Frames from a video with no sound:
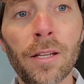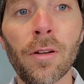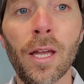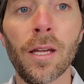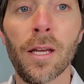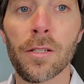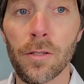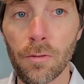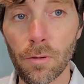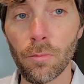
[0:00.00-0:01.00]
you can't get
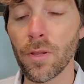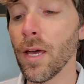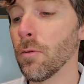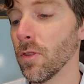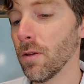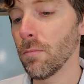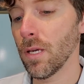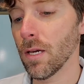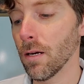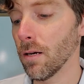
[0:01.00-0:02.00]
to without them
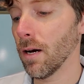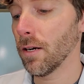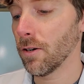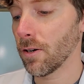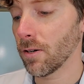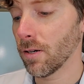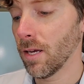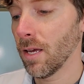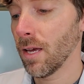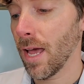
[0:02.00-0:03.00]
being under
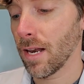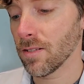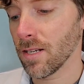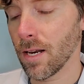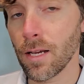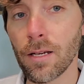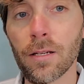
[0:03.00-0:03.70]
anesthetic.